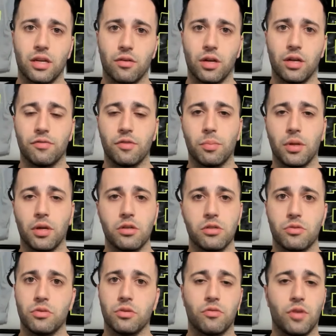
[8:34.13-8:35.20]
that, right? If the
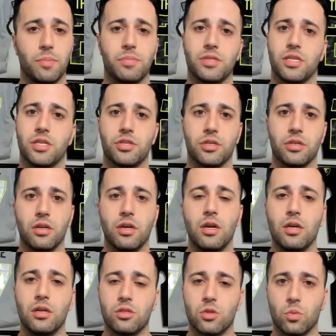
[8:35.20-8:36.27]
players are in the right position
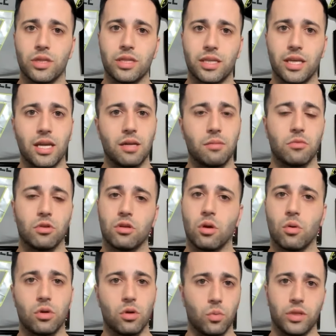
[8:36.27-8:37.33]
to win the game, they're
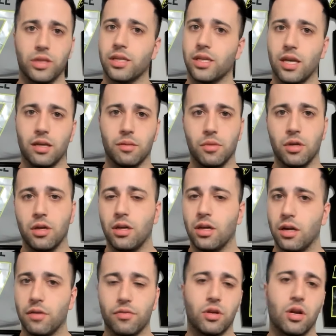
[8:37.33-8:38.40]
going to win the game.
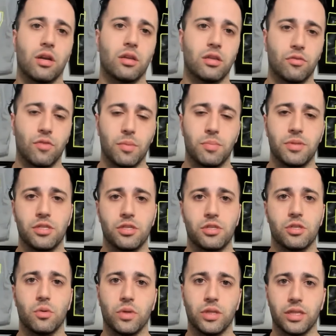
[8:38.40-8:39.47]
If they're not in the right
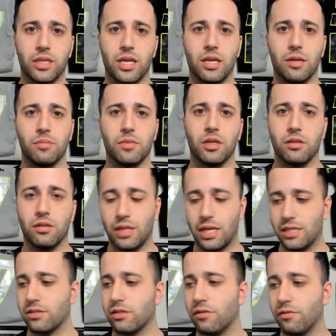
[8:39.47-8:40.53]
position to win the game, then
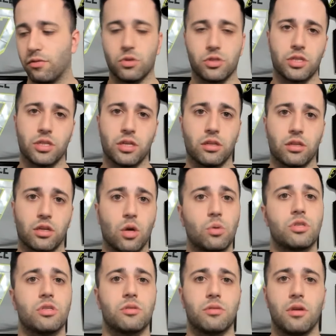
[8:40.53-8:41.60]
that's unfortunately on the
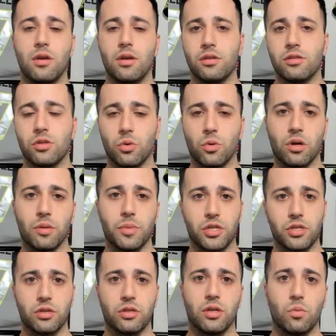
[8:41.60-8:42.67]
coaches. So you want to make
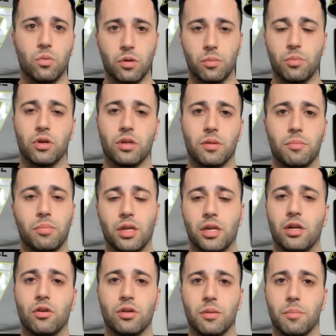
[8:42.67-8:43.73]
sure that we're putting the
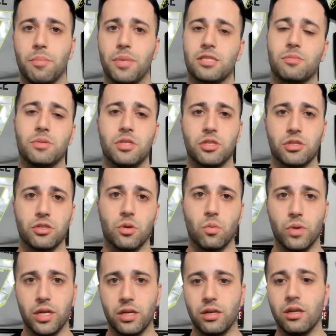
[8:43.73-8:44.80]
player in the best position to
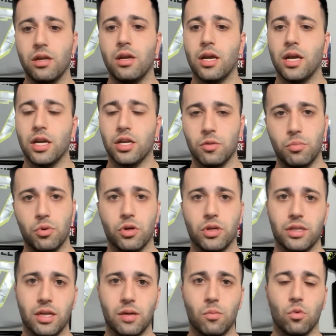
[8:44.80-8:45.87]
win and you're
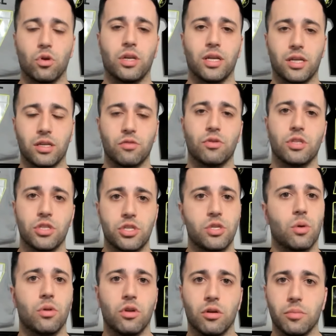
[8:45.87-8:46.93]
putting them where they can really
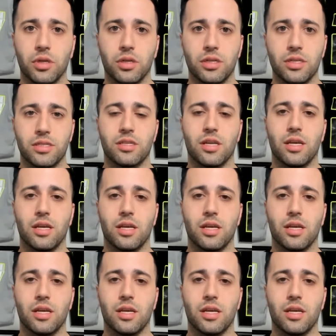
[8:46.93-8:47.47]
show their abilities